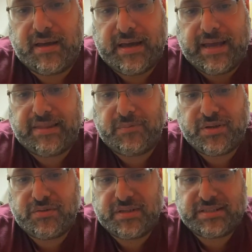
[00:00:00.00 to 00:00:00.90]
And then we
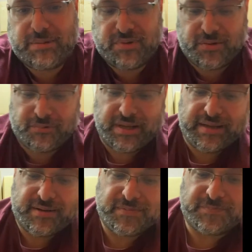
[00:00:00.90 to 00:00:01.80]
do the same with the
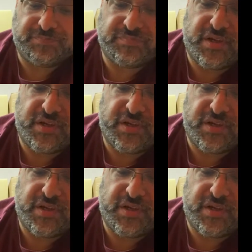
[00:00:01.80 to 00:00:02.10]
reed. A